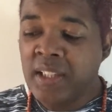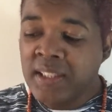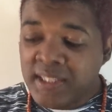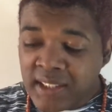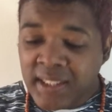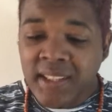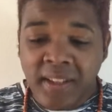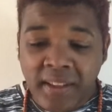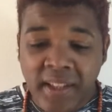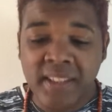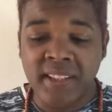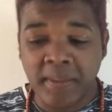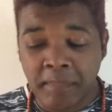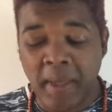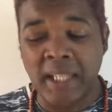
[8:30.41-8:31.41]
Certain
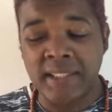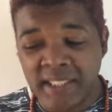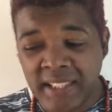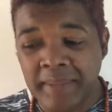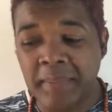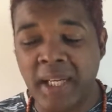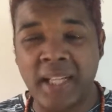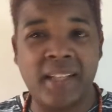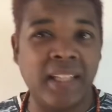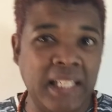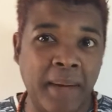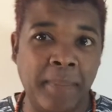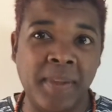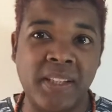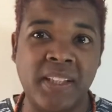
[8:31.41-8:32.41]
things that might seem like
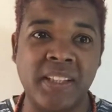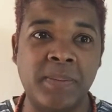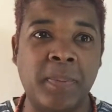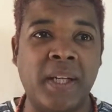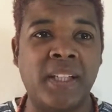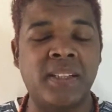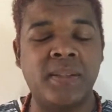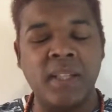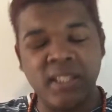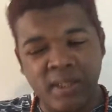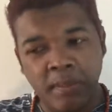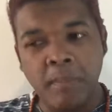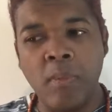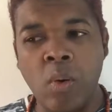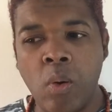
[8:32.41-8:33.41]
calamities, but
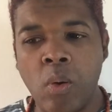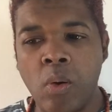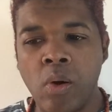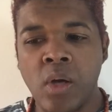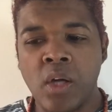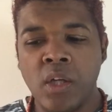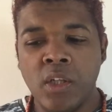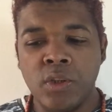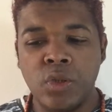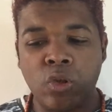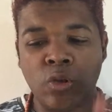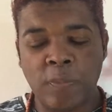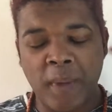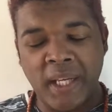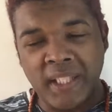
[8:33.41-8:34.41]
it's more
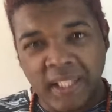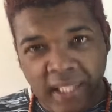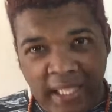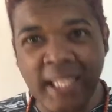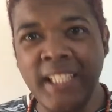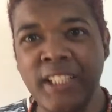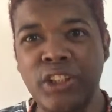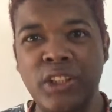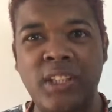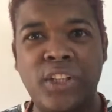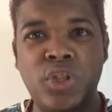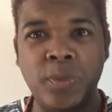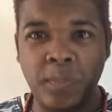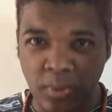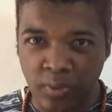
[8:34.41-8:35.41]
sort of by the energy
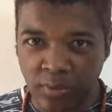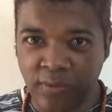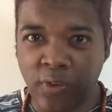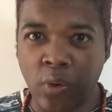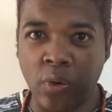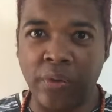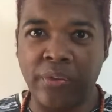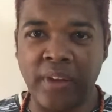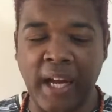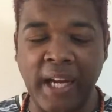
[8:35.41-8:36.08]
that you put forth.